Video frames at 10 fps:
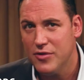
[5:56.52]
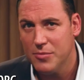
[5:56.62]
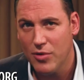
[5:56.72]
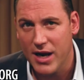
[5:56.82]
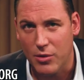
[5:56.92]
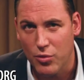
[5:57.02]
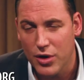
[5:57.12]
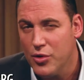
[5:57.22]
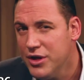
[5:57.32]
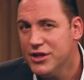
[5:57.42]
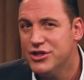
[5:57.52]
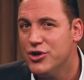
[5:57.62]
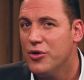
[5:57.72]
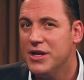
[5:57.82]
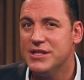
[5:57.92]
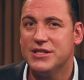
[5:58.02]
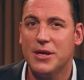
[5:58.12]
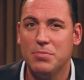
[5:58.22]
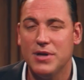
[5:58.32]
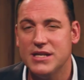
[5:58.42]
the break, we're going to journey to
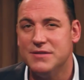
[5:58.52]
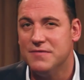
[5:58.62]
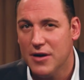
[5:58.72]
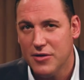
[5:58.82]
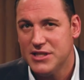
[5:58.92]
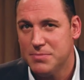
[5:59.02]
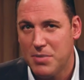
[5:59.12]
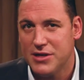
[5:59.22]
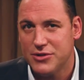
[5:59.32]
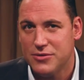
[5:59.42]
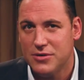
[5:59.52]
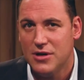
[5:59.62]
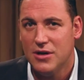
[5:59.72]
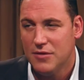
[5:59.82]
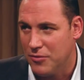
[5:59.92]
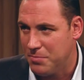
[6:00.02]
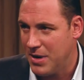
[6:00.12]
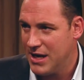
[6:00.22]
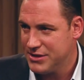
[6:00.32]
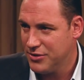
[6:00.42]
someplace very special for
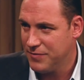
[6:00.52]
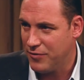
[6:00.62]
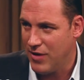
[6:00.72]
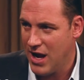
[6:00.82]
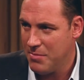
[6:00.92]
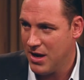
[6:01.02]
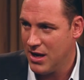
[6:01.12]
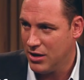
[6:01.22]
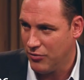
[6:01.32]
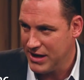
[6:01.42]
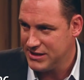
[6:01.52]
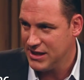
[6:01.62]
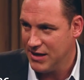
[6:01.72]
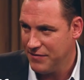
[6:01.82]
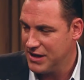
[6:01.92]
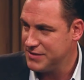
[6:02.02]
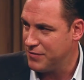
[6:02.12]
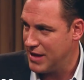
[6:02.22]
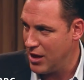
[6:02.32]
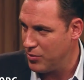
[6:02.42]
Pastor, for Rabbi, great significance for their